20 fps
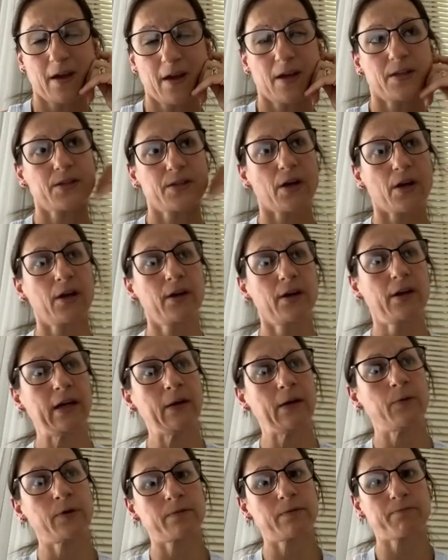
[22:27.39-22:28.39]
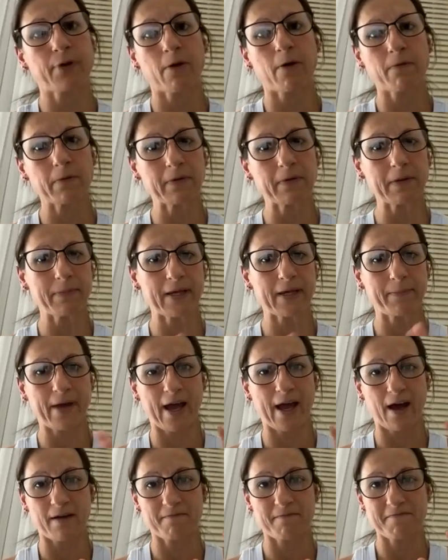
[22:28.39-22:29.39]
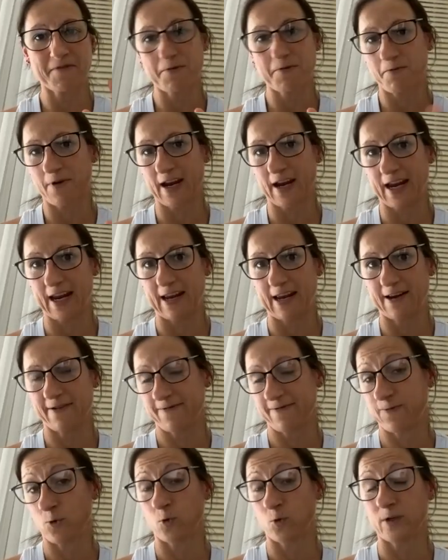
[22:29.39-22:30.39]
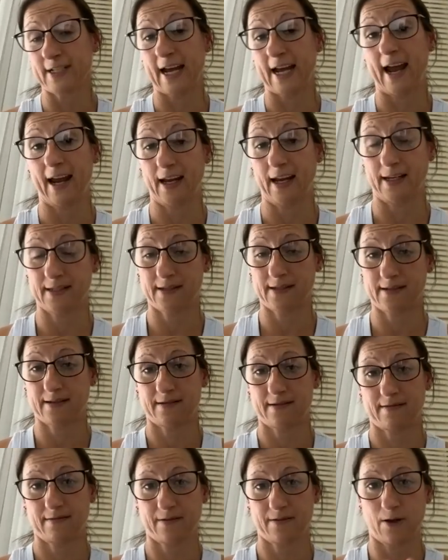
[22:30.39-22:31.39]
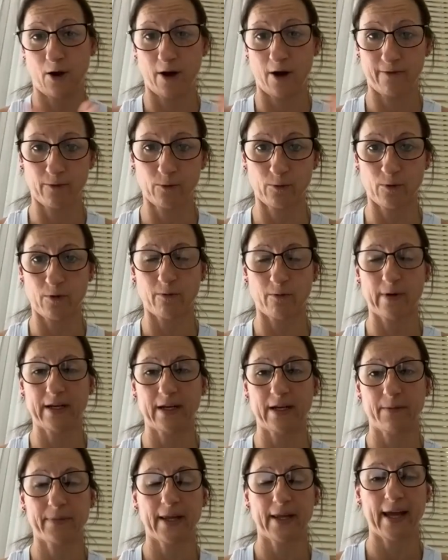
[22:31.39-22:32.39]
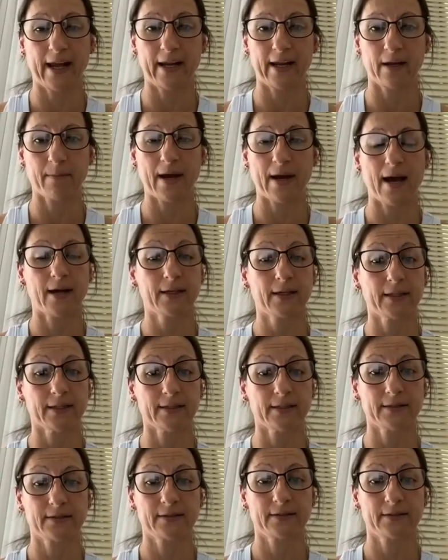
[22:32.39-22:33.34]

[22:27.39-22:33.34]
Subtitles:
So it would probably be about 3 to 4 days overall when you're planning a market.